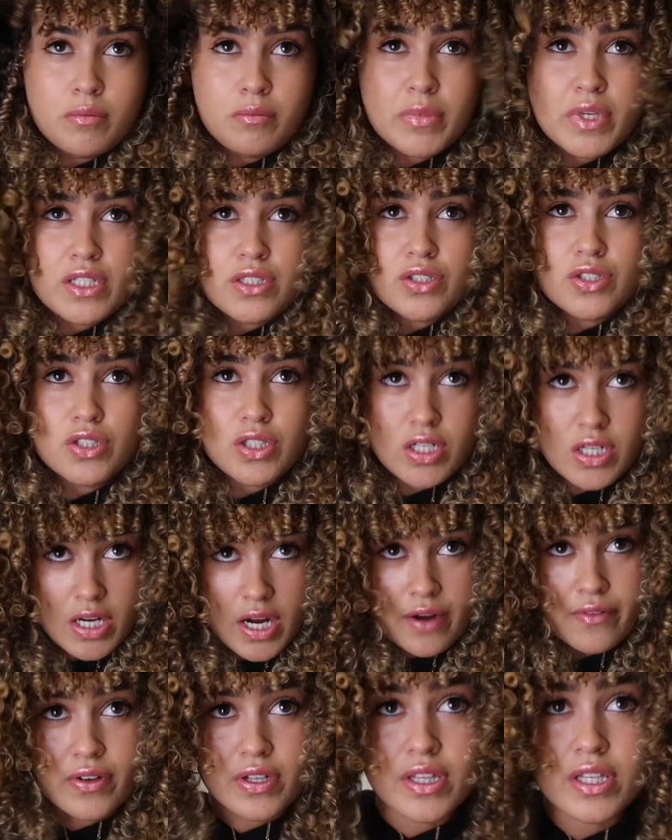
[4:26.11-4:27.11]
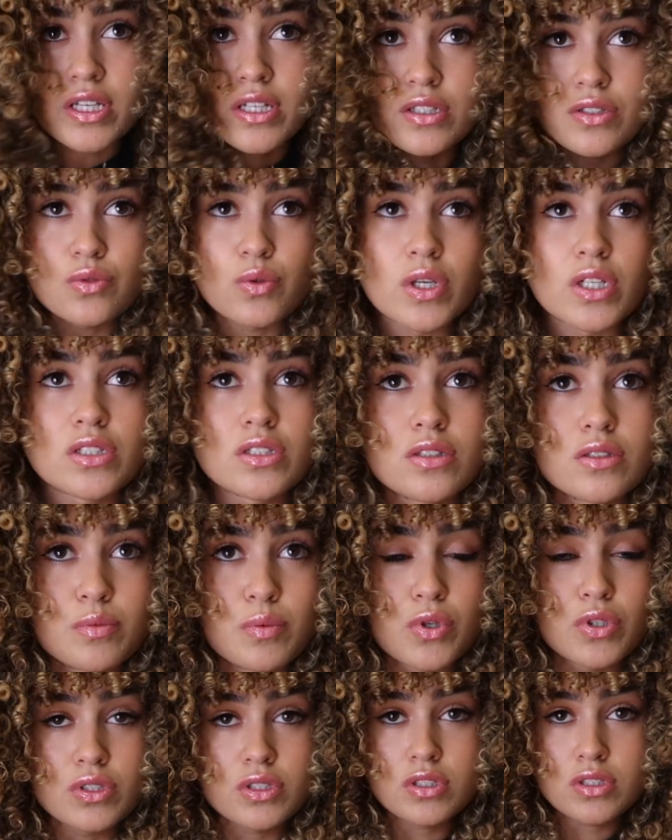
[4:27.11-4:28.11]
Make sure everything is where it's
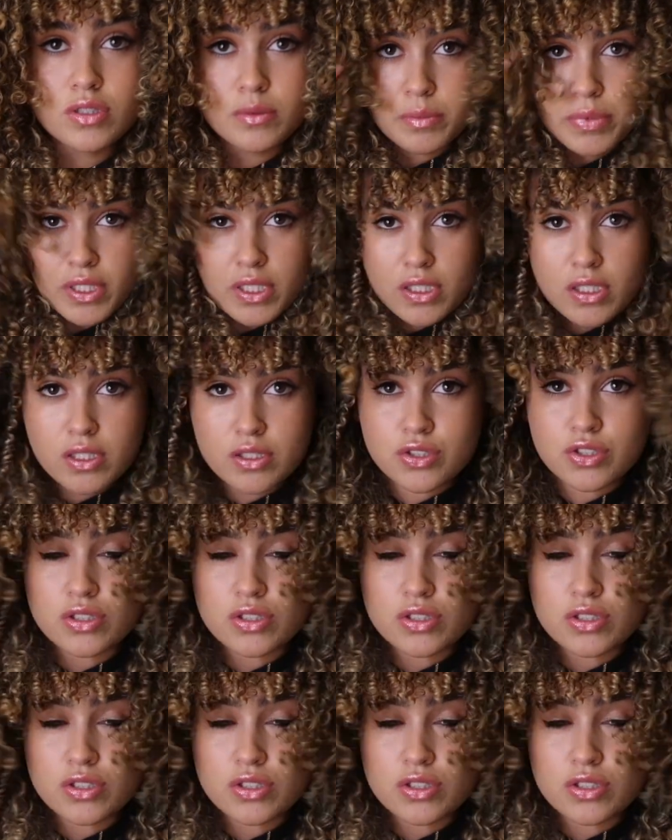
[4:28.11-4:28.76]
supposed to be.